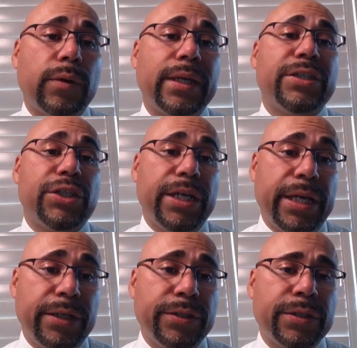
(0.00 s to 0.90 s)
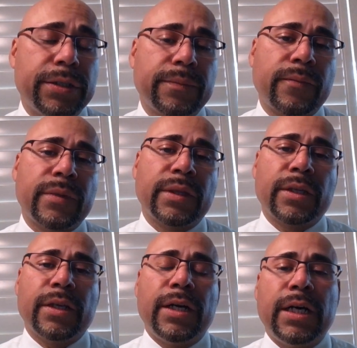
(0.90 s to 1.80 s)
can change.
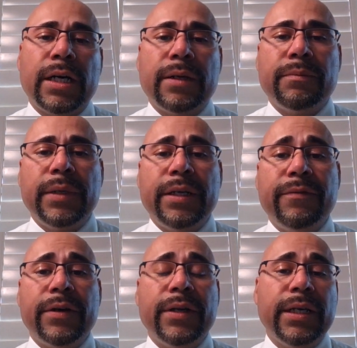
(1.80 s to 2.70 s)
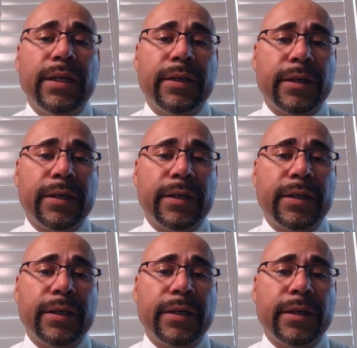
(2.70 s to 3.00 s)
In a very